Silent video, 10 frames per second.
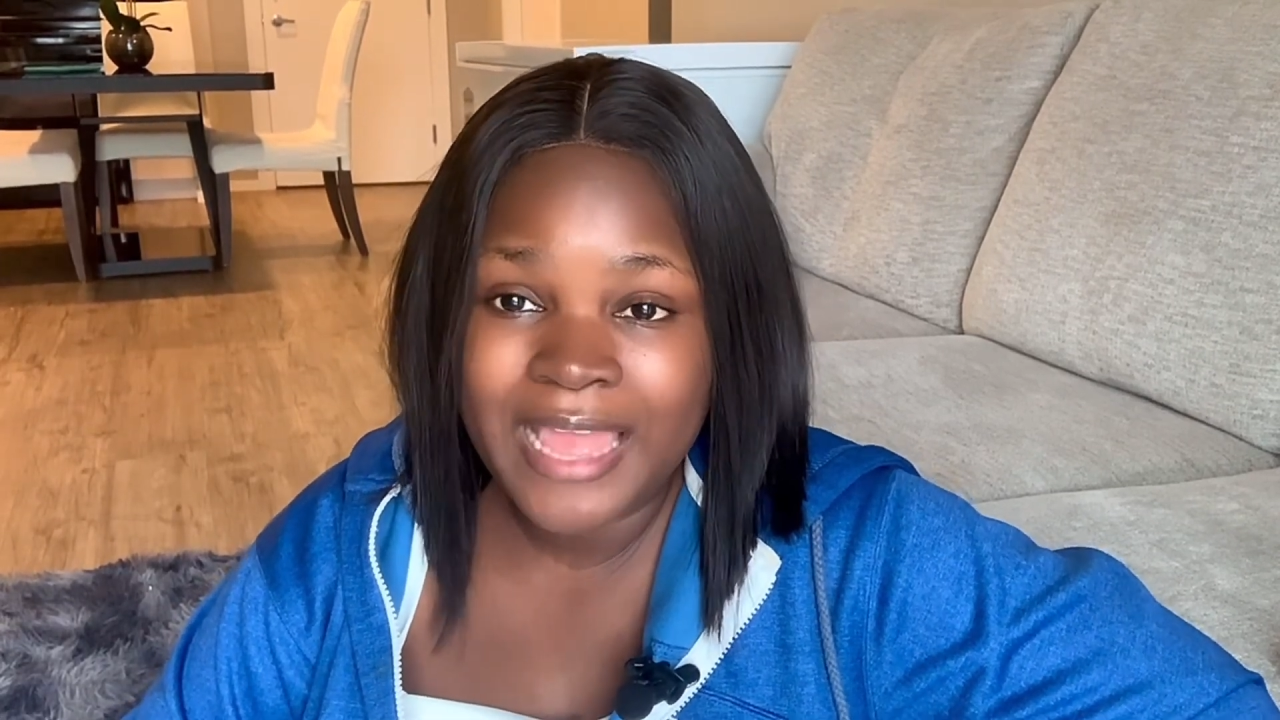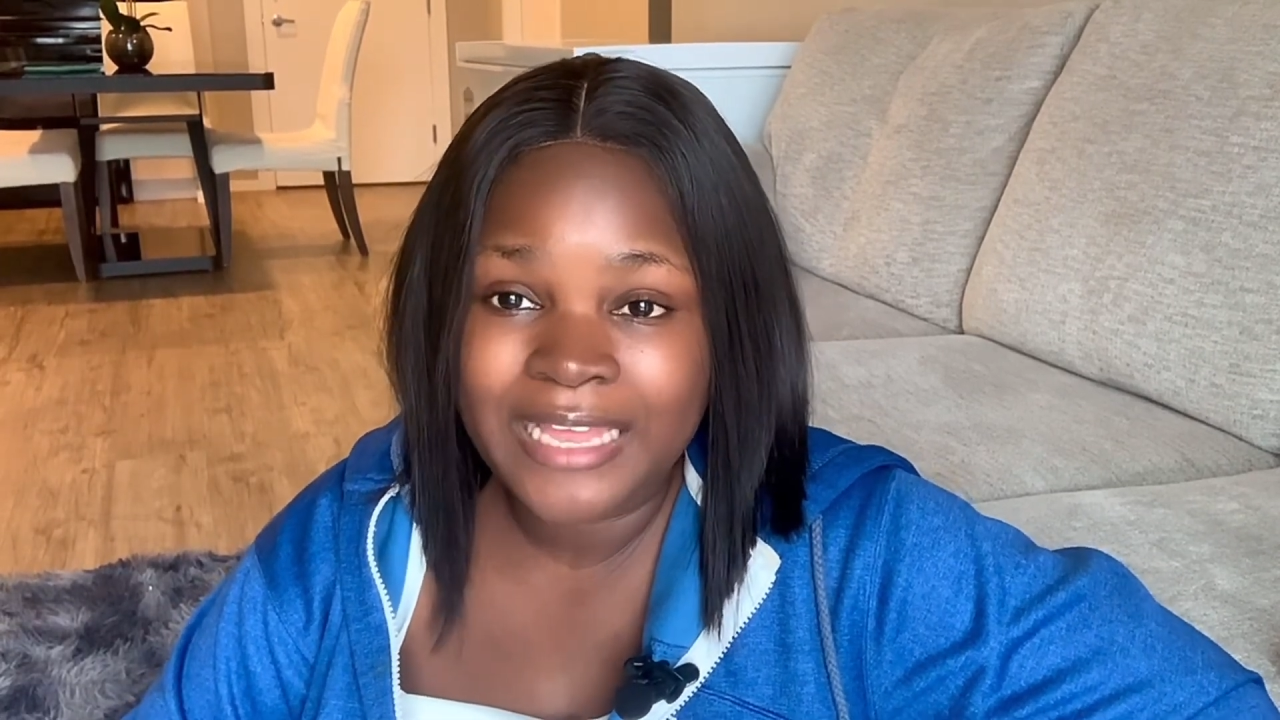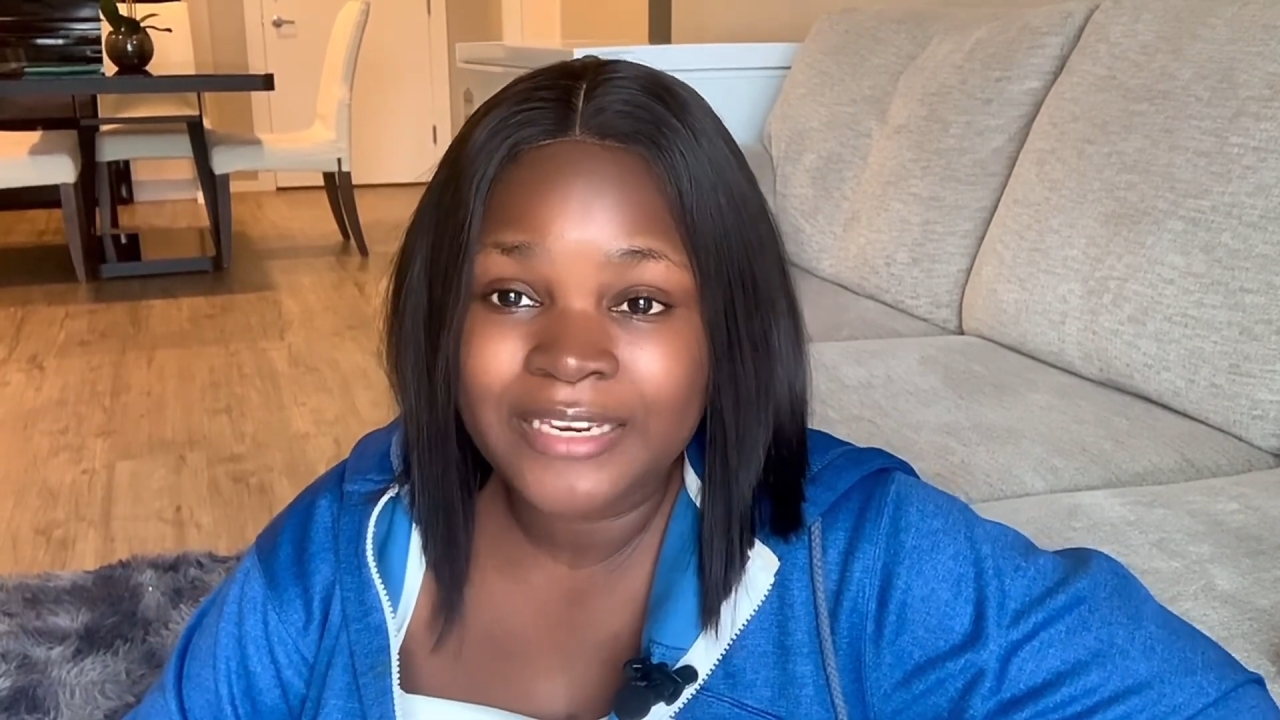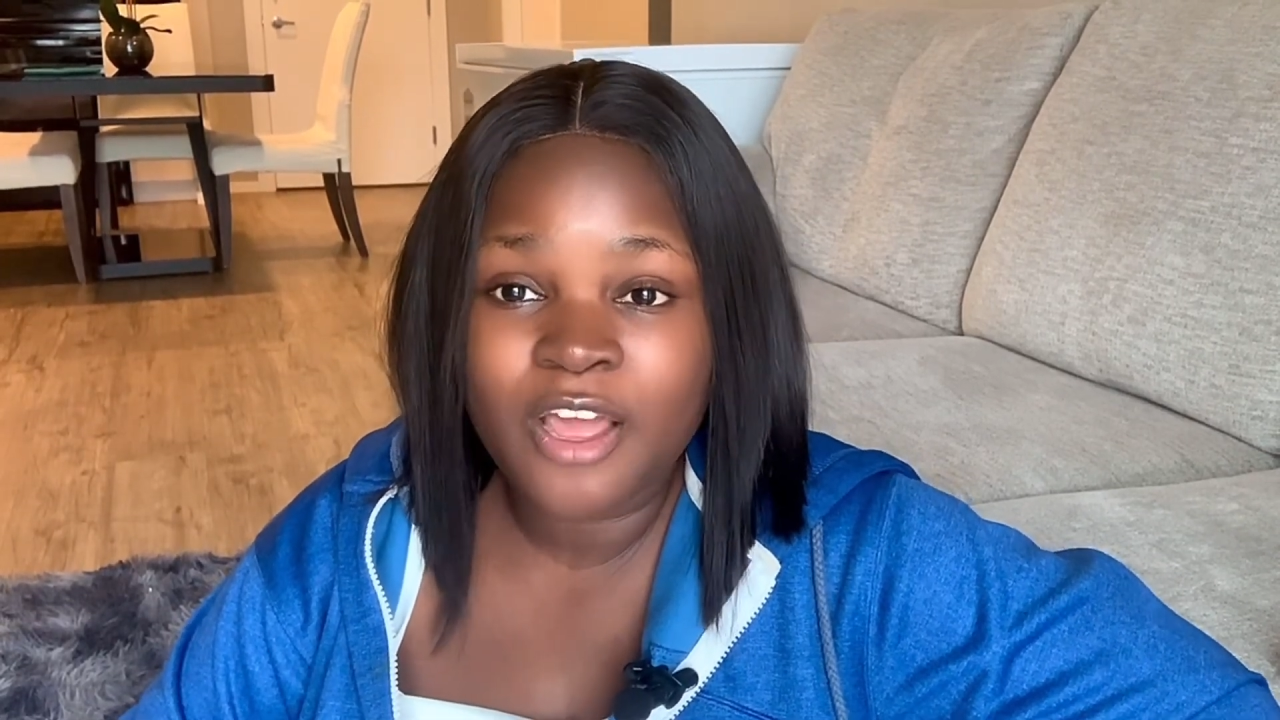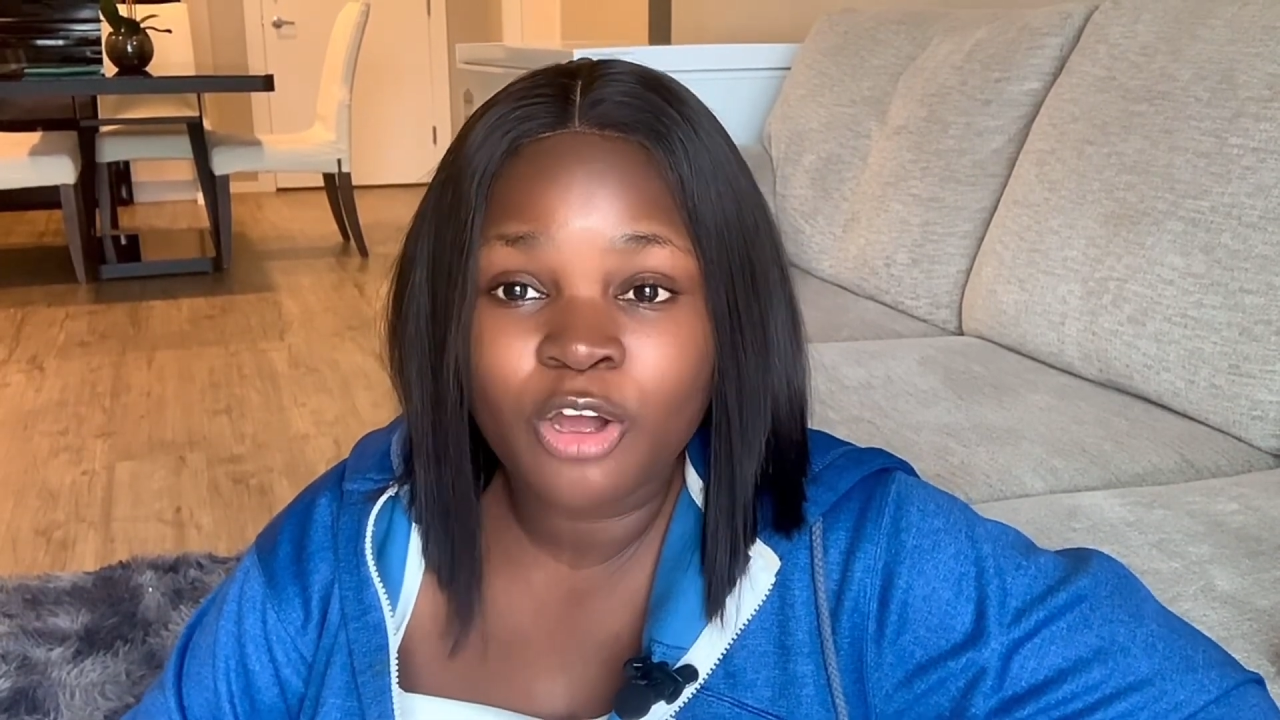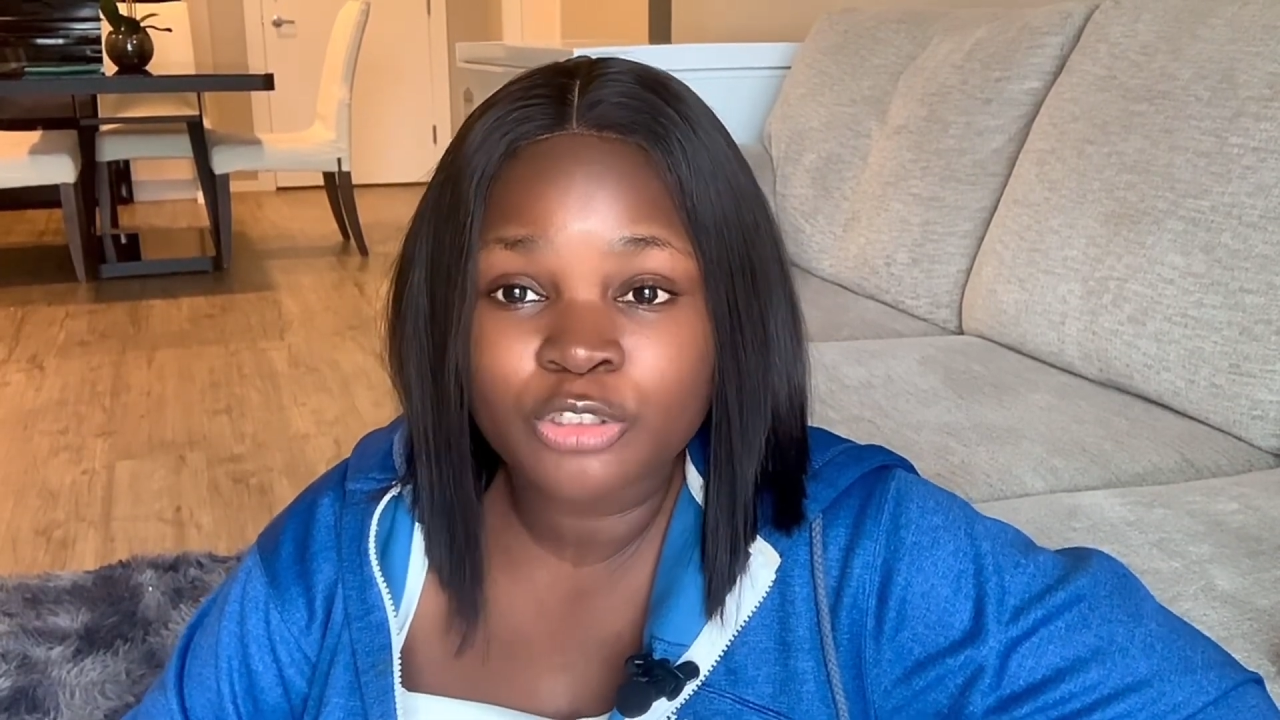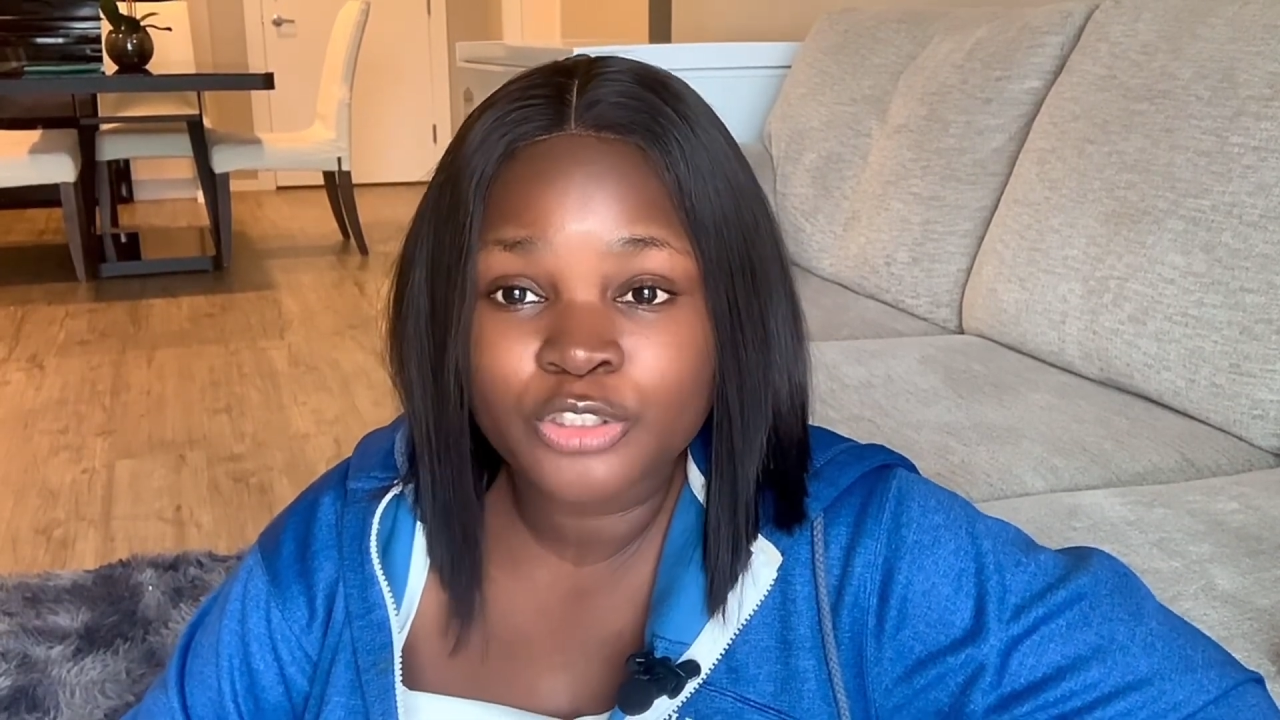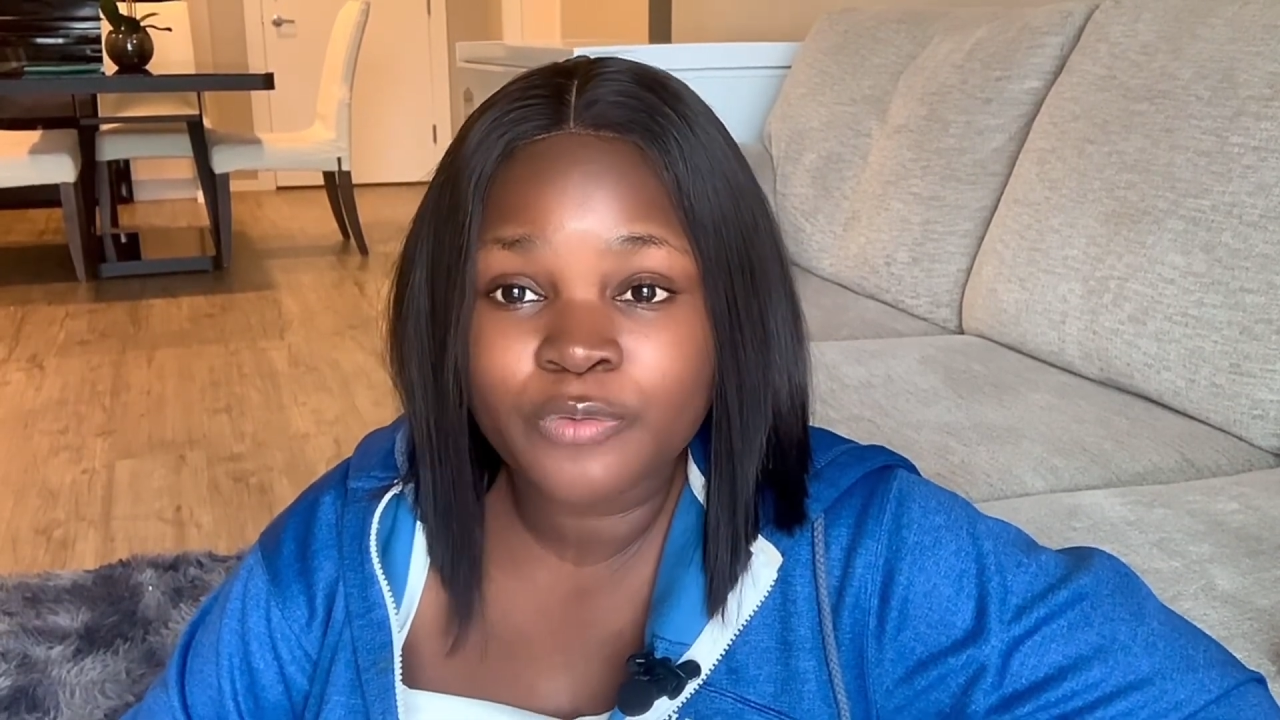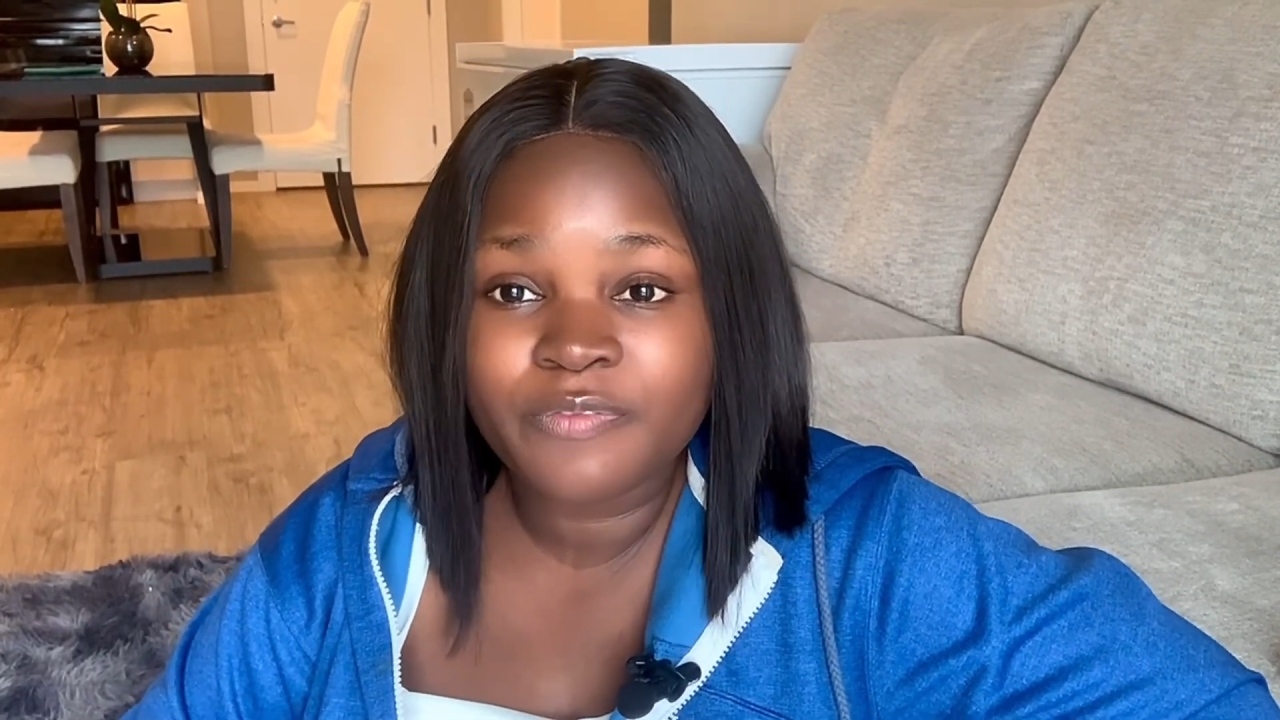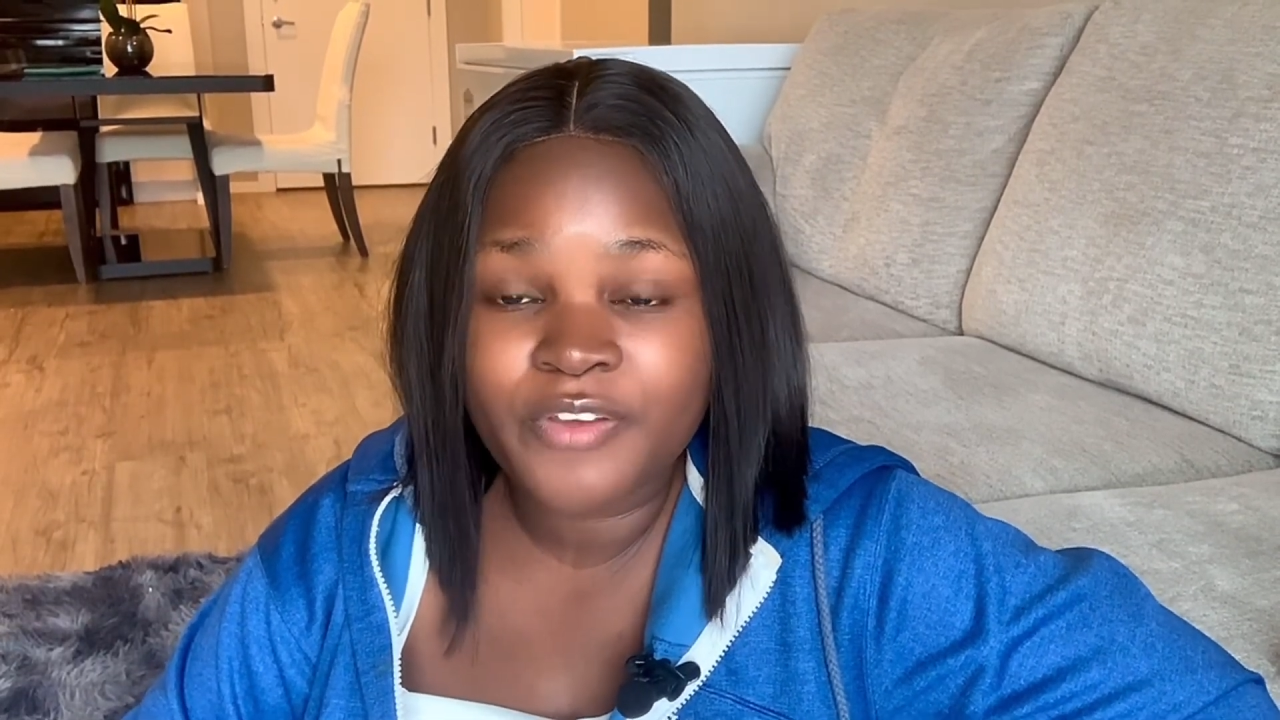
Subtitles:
and also